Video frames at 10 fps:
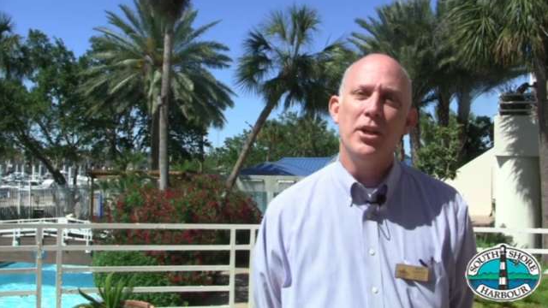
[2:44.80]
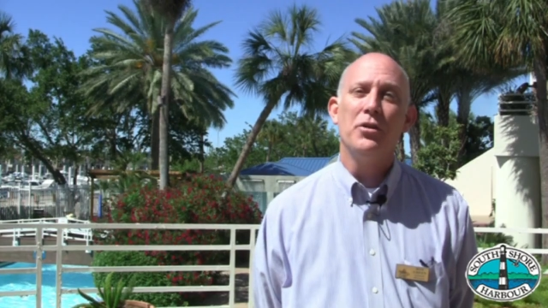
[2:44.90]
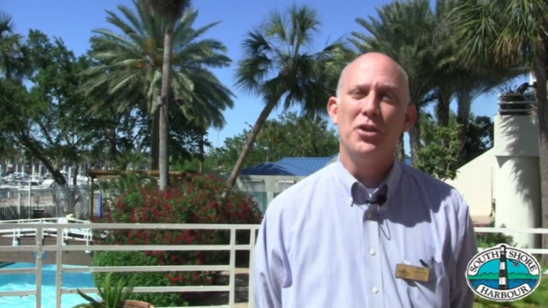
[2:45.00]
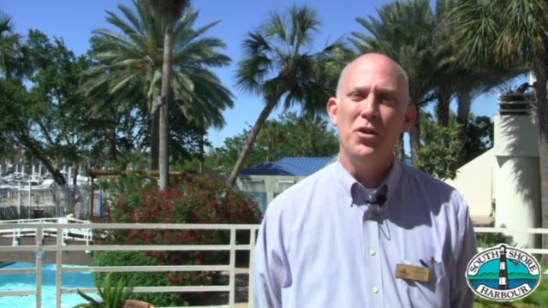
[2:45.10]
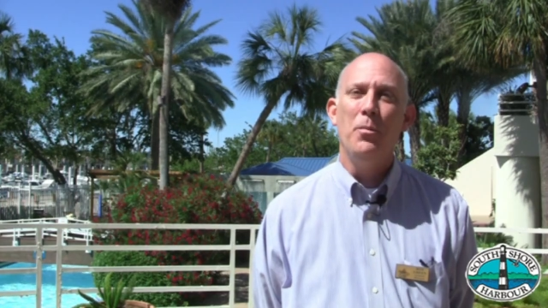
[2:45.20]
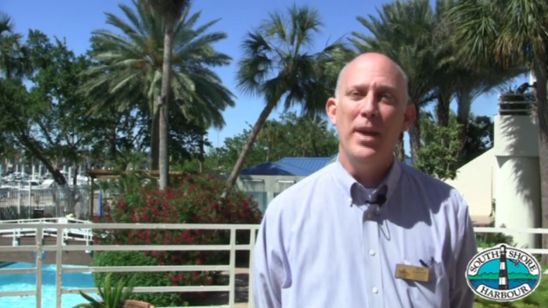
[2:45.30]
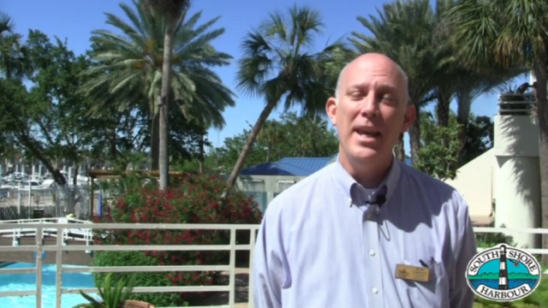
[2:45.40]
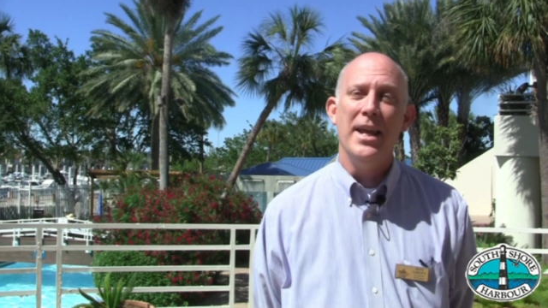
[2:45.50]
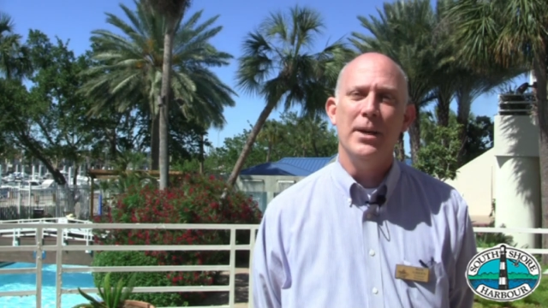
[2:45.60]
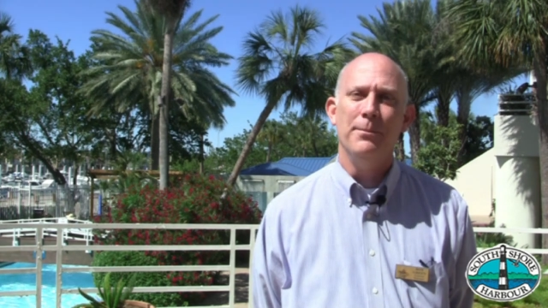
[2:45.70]
till 2
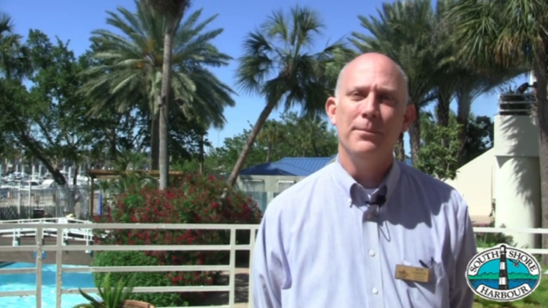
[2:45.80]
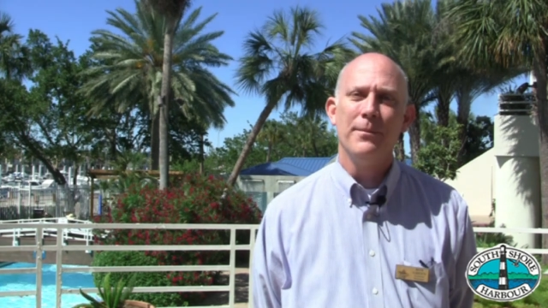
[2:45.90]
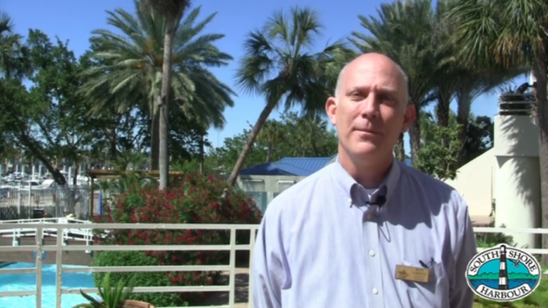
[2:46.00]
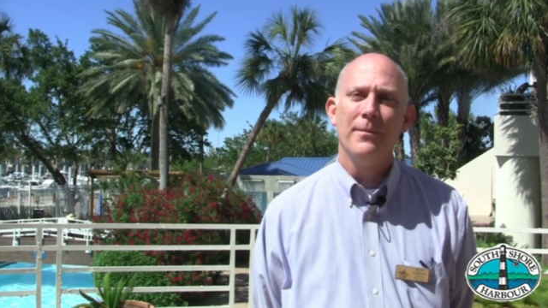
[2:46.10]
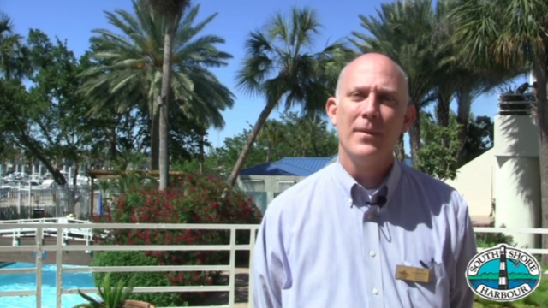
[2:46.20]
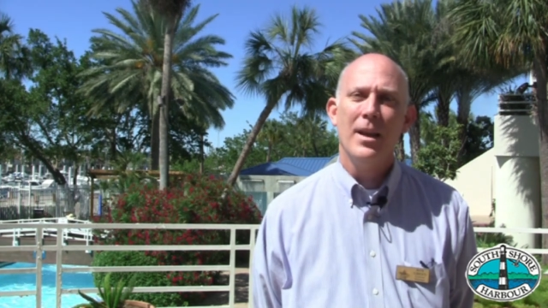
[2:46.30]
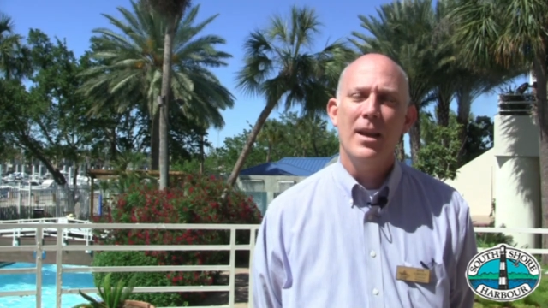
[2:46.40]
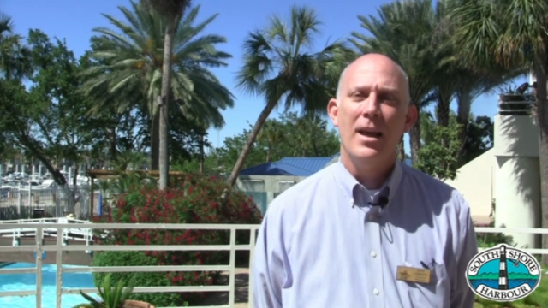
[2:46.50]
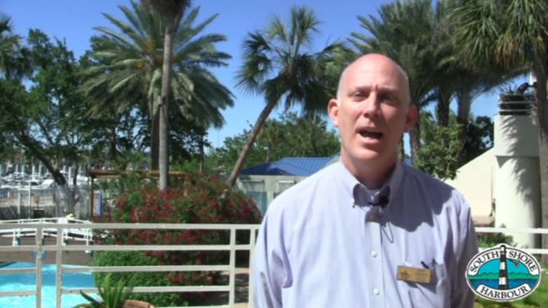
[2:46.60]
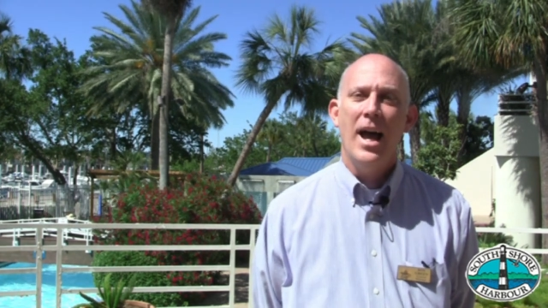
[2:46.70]
p.m.
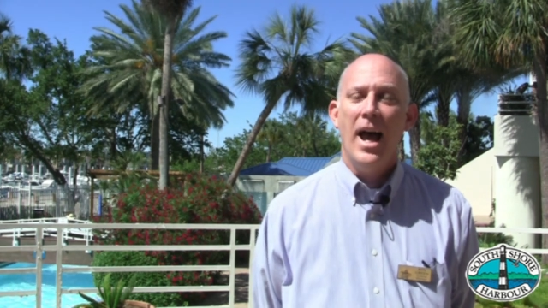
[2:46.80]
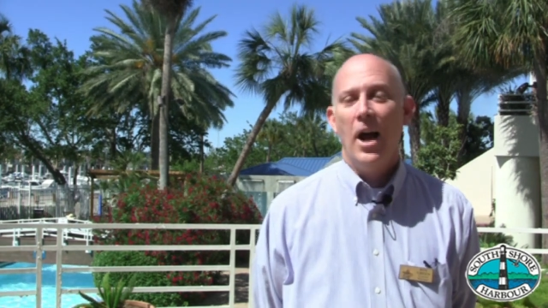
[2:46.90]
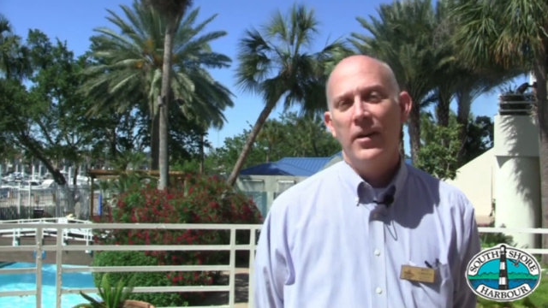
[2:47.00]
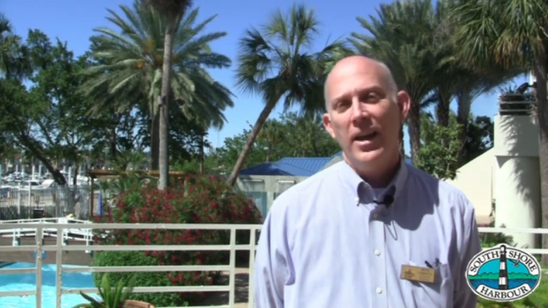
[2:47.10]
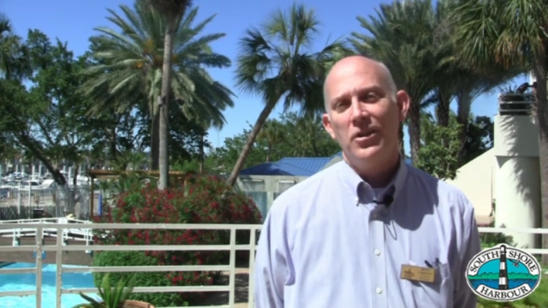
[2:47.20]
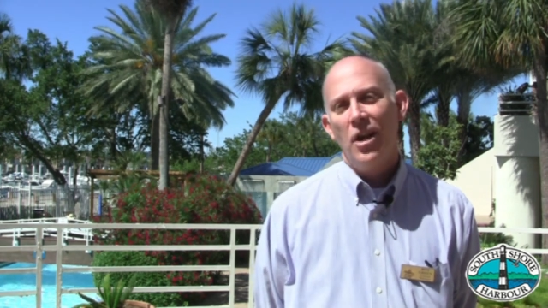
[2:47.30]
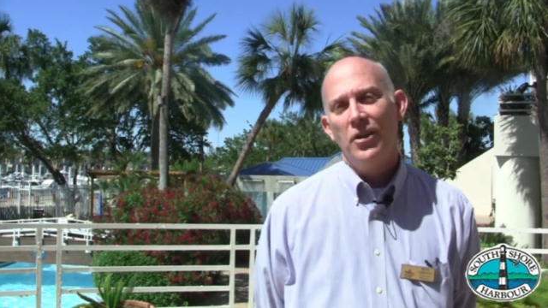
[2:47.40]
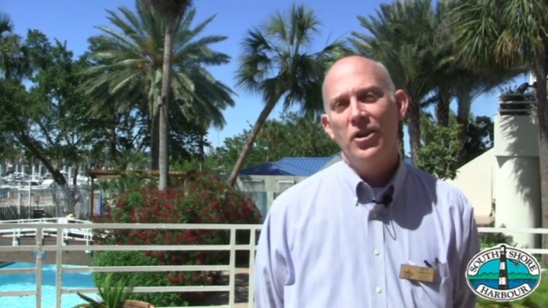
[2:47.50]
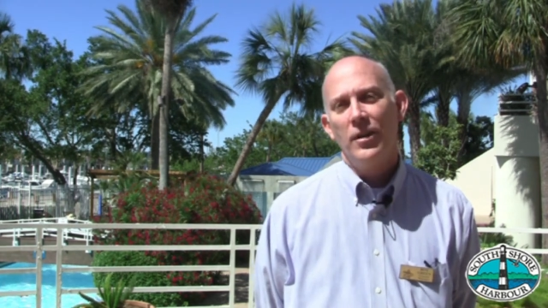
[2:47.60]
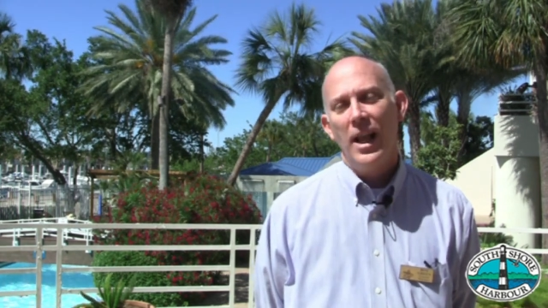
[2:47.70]
Our guests
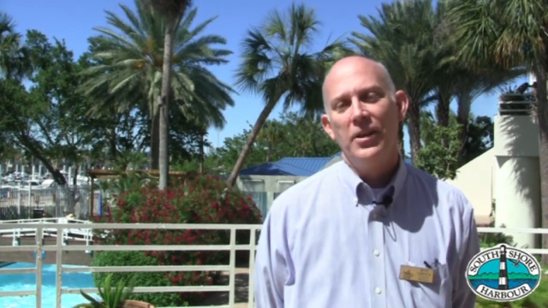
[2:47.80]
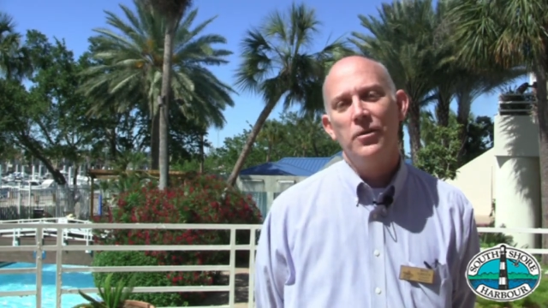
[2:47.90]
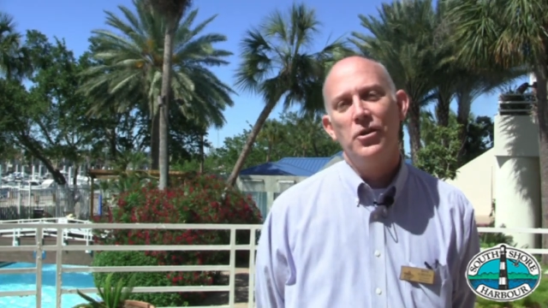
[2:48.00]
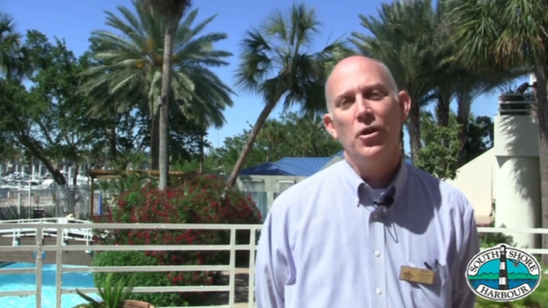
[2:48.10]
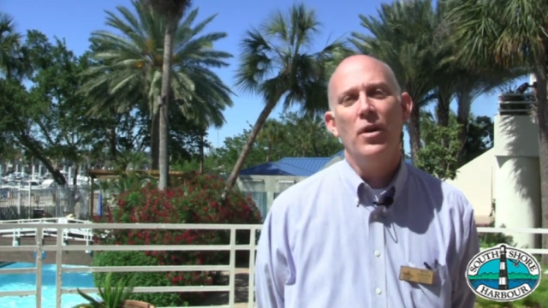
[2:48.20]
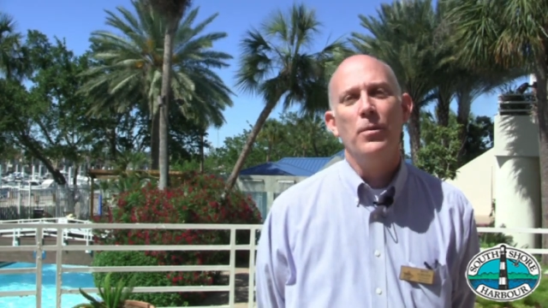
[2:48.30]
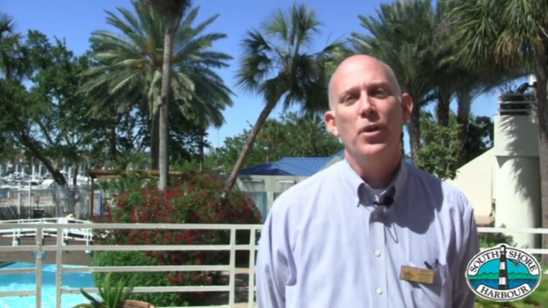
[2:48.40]
also like to enjoy the